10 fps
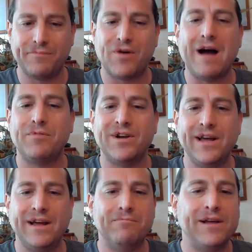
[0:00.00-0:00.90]
the
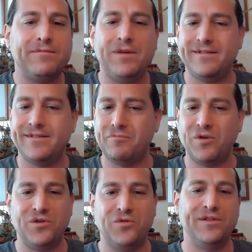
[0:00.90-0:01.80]
property must be
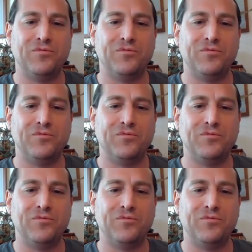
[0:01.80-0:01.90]
someone who is